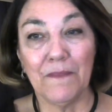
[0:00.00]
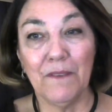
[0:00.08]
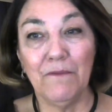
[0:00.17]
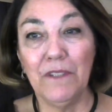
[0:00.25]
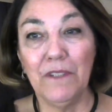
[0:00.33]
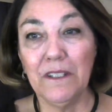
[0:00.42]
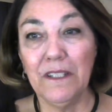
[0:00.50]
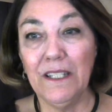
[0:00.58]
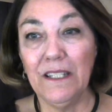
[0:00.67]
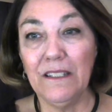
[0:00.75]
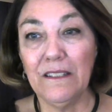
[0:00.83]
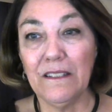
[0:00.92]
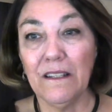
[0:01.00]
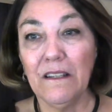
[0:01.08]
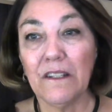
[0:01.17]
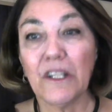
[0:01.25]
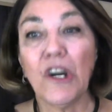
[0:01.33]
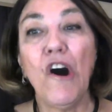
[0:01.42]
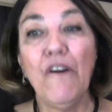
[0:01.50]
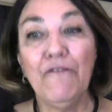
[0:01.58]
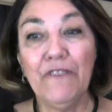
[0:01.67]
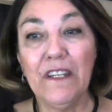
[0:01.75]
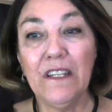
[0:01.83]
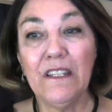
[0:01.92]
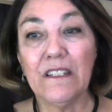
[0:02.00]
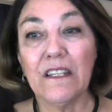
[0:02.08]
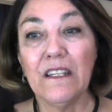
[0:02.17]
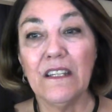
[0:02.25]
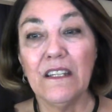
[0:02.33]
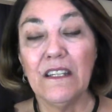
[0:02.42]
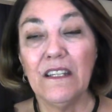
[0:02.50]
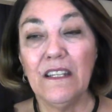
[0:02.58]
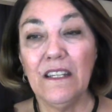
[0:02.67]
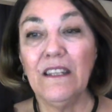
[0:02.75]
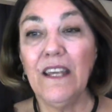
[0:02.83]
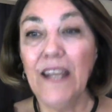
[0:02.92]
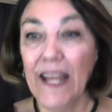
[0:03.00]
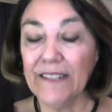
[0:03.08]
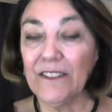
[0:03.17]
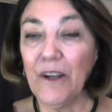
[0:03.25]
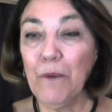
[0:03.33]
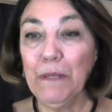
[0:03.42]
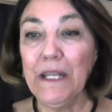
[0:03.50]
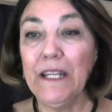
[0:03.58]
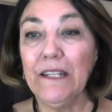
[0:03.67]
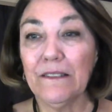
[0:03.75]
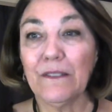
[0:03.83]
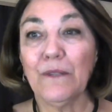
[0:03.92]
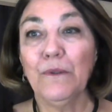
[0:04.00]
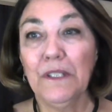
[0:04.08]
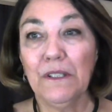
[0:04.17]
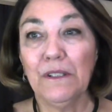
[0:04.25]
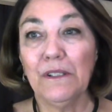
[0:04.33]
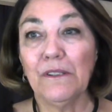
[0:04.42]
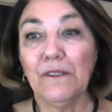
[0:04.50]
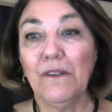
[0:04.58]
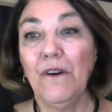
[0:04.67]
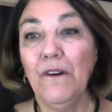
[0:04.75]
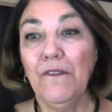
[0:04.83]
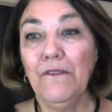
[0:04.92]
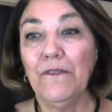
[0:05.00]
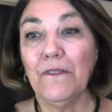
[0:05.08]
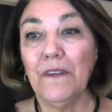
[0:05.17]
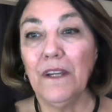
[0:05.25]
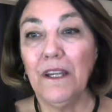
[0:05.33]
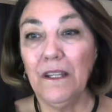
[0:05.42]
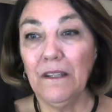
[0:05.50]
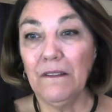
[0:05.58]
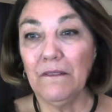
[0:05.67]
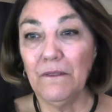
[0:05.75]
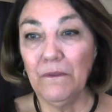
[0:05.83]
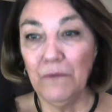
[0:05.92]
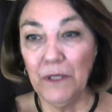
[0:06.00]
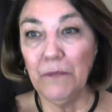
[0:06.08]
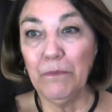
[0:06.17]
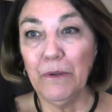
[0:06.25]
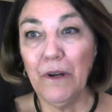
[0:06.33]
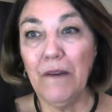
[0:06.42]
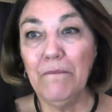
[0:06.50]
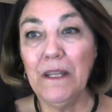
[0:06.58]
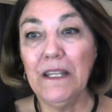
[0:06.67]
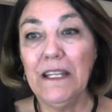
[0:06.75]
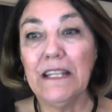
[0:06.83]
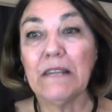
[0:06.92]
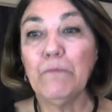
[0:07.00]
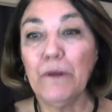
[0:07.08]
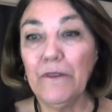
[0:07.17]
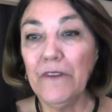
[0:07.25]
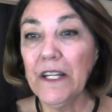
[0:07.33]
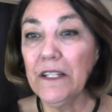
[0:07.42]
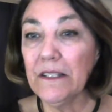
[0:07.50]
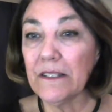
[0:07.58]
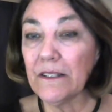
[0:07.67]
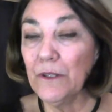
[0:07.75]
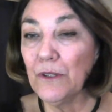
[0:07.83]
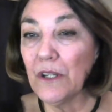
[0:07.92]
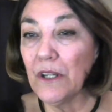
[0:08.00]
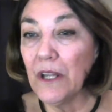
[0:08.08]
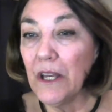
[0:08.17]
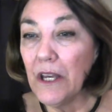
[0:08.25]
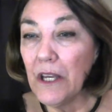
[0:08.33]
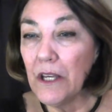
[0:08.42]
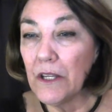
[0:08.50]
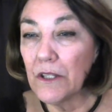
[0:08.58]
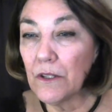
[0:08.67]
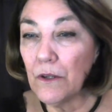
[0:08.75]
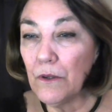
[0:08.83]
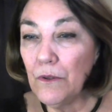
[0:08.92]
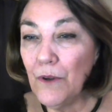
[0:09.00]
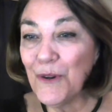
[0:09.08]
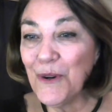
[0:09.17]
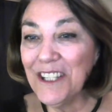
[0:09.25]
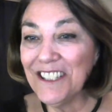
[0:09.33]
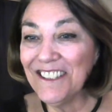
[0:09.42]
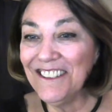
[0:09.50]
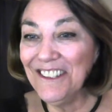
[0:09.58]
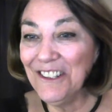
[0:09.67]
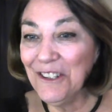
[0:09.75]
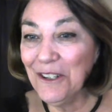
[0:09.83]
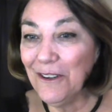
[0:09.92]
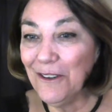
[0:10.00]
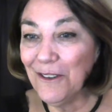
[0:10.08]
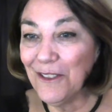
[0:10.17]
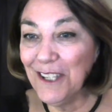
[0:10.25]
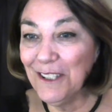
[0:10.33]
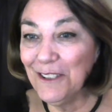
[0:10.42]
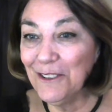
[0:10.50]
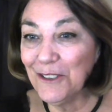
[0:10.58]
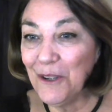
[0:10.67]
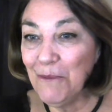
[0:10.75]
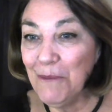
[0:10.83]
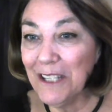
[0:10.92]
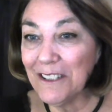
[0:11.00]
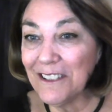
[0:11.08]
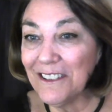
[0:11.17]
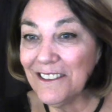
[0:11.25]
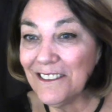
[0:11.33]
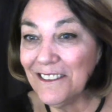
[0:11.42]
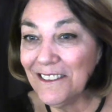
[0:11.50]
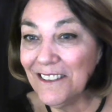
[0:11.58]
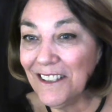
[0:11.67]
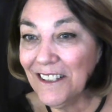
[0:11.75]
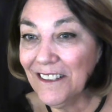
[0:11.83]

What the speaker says: really is confident in that XRP is going to solve a real problem, and he can provide a solution. So no question here. Oh, thank you so much. This is